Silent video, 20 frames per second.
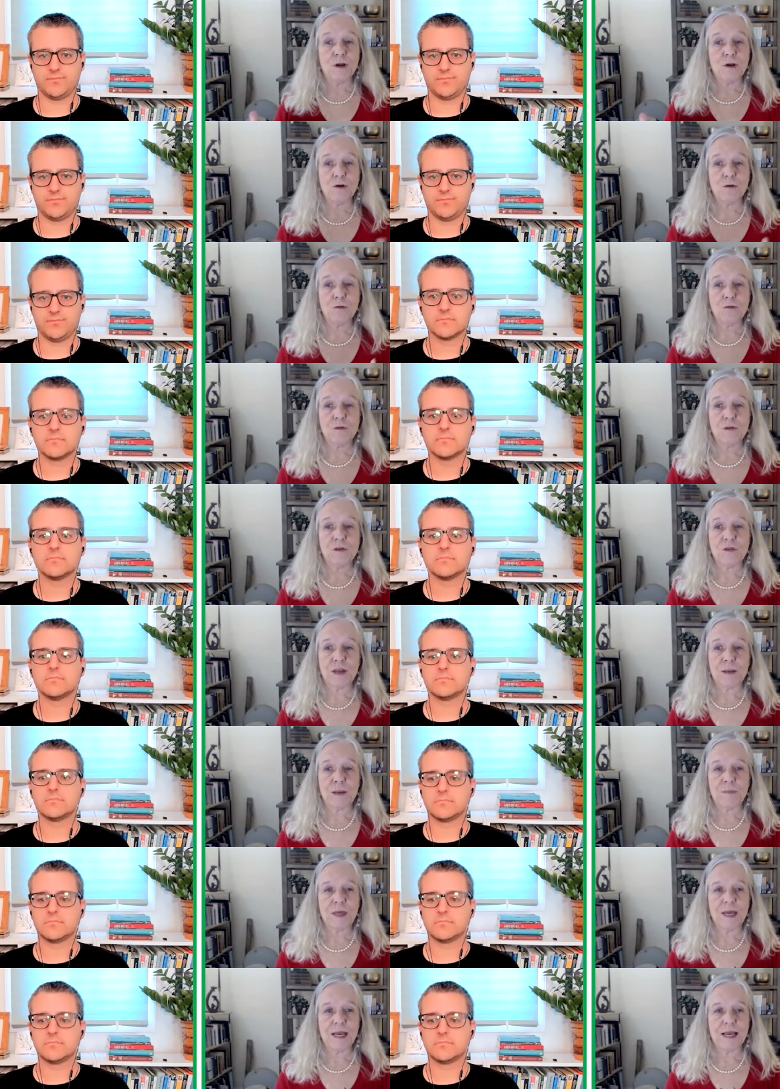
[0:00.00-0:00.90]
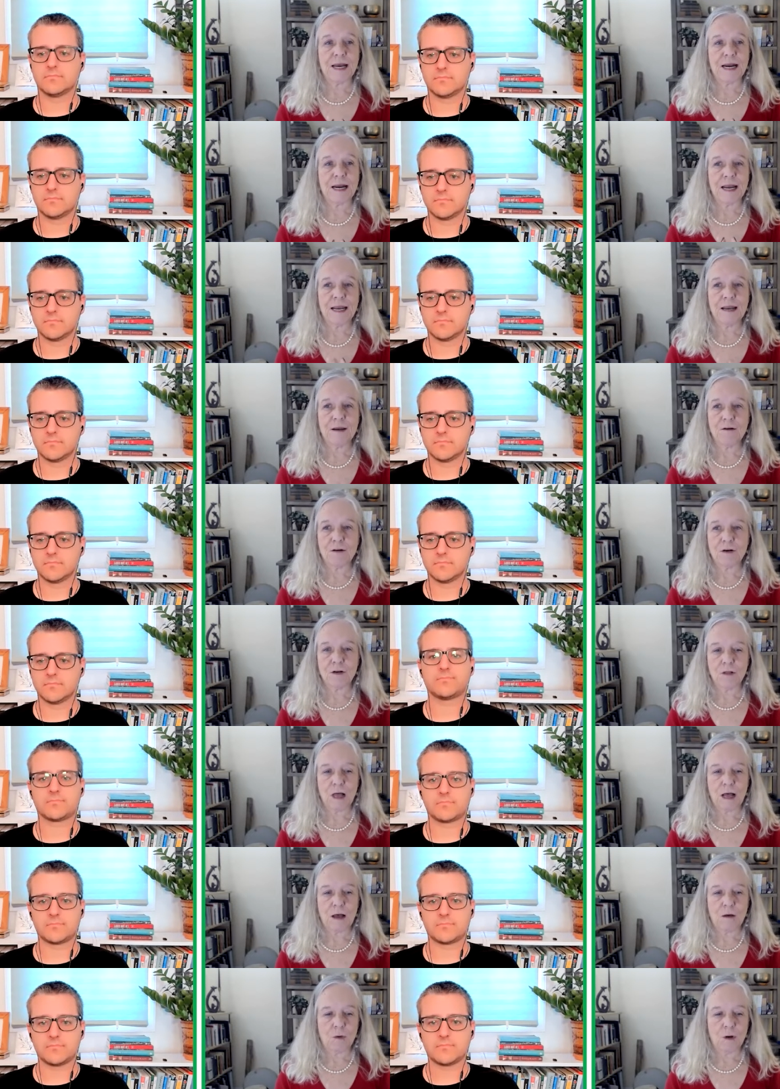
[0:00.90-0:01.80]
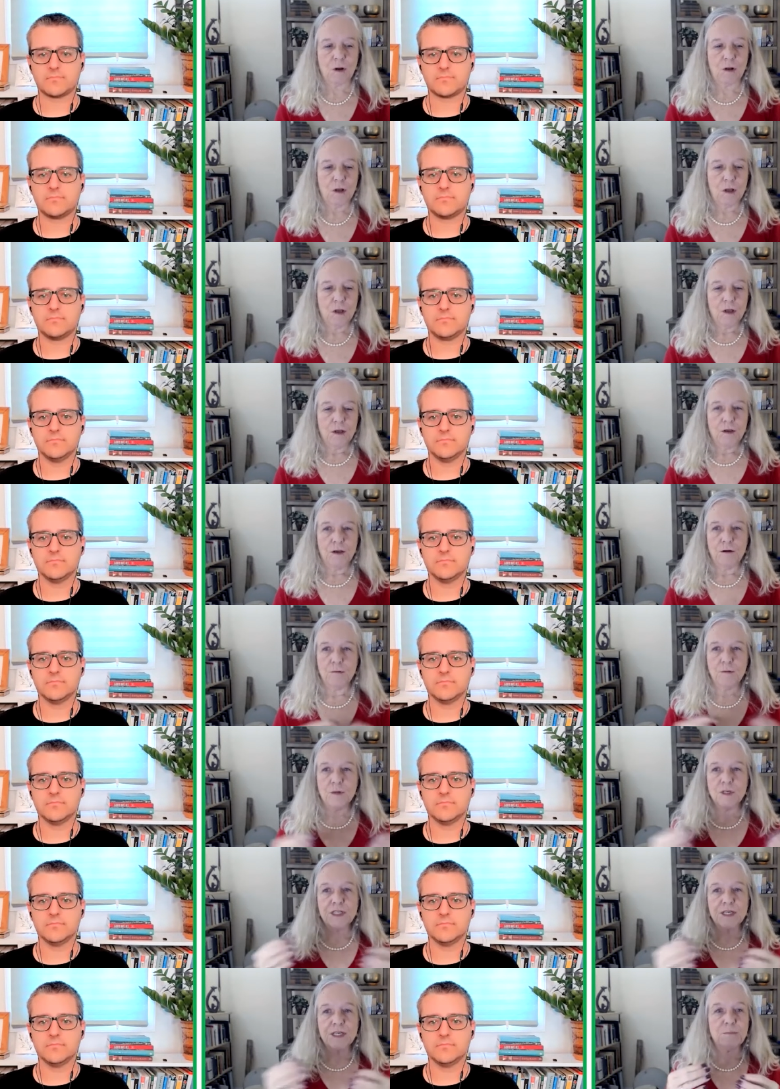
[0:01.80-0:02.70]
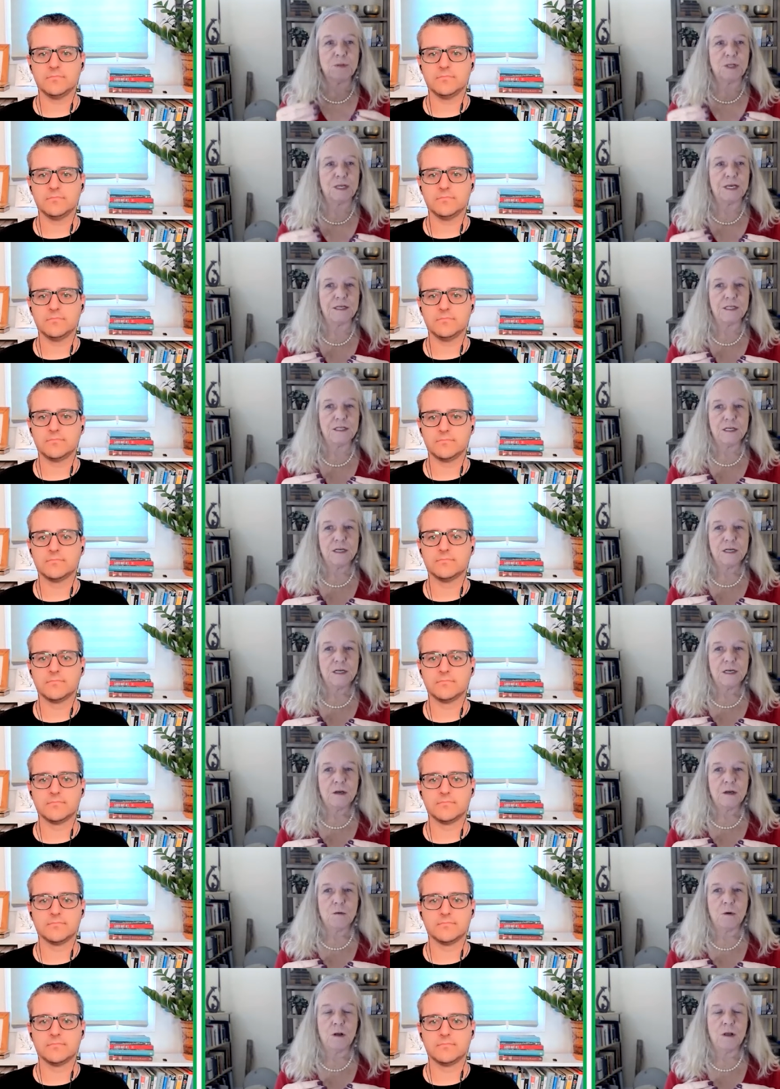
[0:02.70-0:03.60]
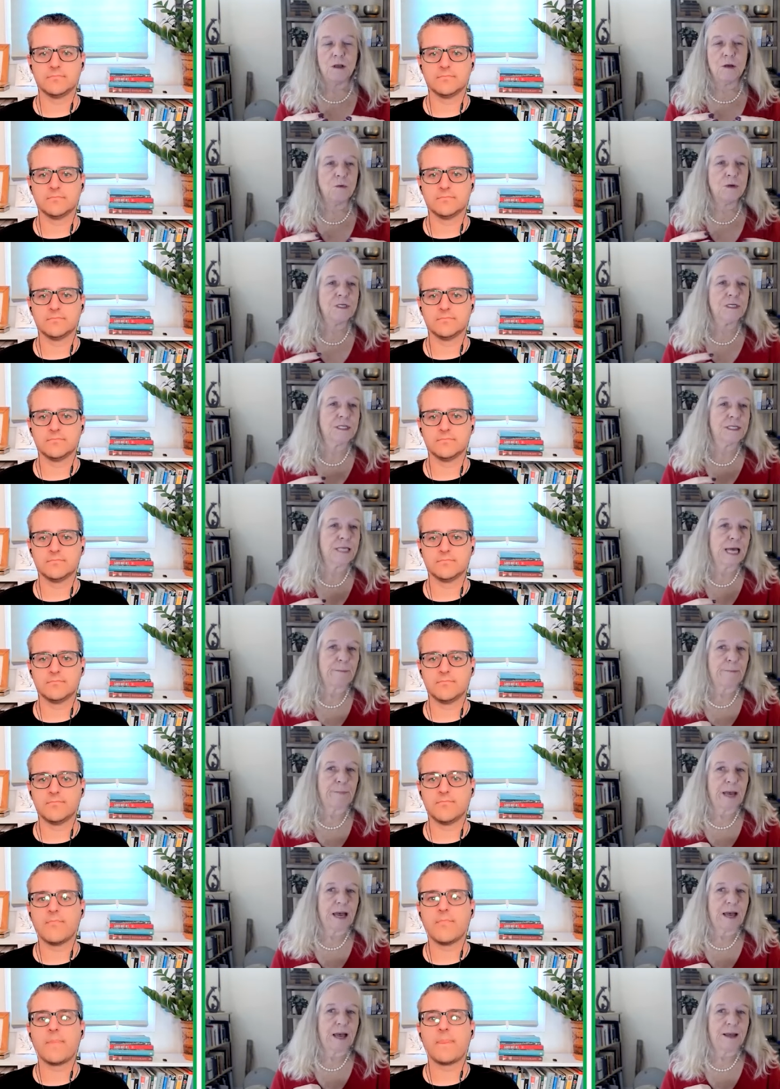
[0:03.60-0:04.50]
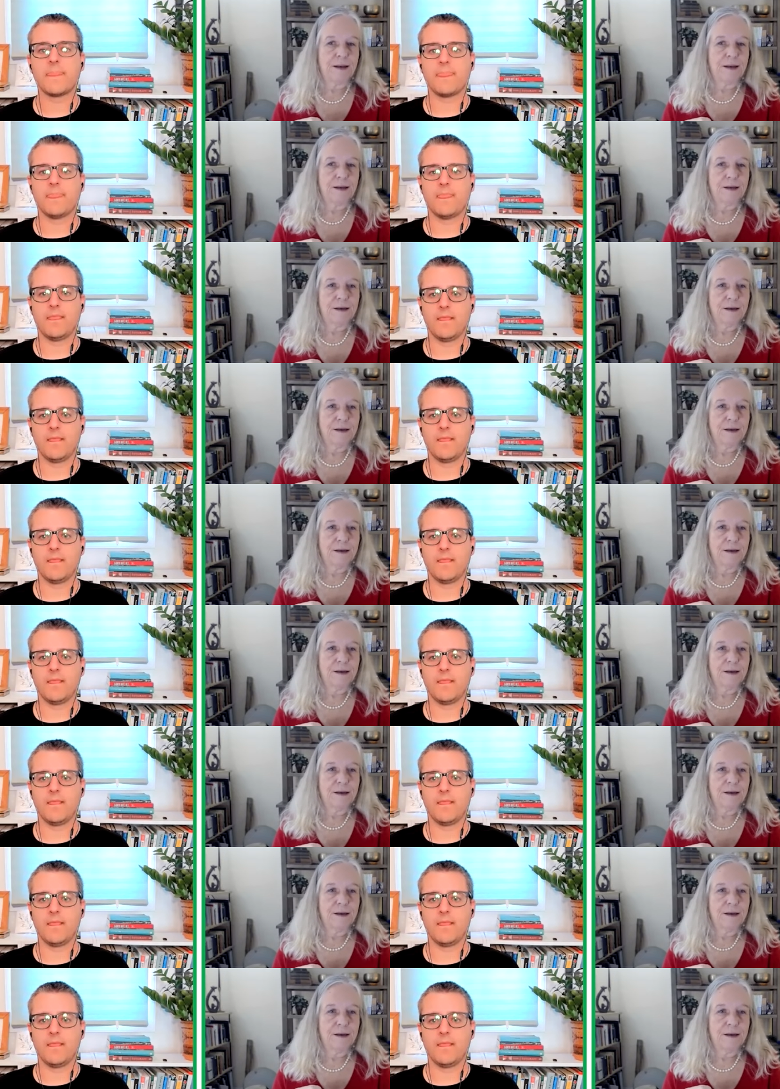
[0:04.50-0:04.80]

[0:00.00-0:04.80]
Speaker 1: can go through the same thing. And I hear it a lot. Well, you know, with siblings, well, it wasn't that bad.